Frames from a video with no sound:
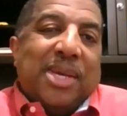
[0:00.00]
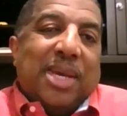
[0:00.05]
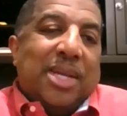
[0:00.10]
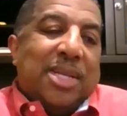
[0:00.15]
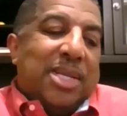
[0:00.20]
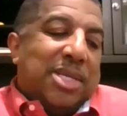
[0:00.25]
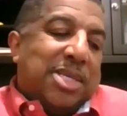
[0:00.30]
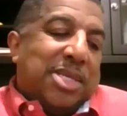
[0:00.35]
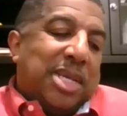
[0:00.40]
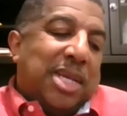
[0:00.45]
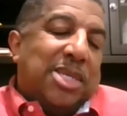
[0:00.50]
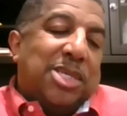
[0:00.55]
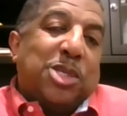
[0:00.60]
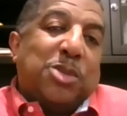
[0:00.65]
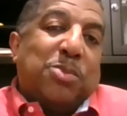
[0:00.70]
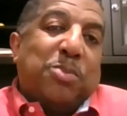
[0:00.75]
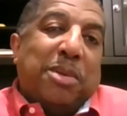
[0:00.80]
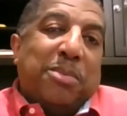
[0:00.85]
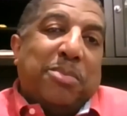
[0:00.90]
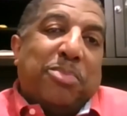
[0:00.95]
and it says
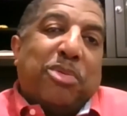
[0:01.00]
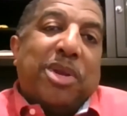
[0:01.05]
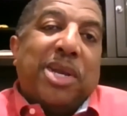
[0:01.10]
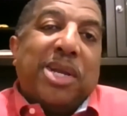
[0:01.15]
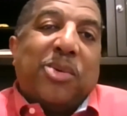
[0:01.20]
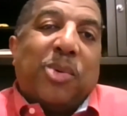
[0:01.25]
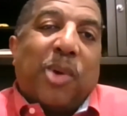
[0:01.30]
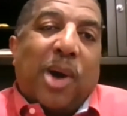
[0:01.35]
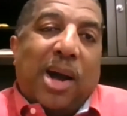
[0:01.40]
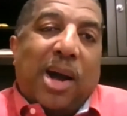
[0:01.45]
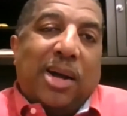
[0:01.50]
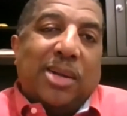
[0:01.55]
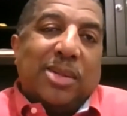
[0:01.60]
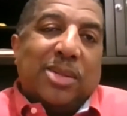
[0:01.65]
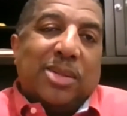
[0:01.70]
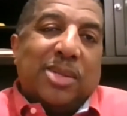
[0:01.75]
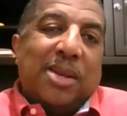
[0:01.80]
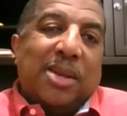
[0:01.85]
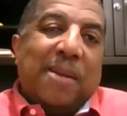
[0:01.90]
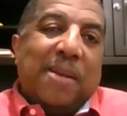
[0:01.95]
it's been
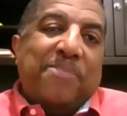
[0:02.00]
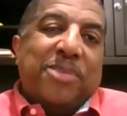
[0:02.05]
pre-qualified,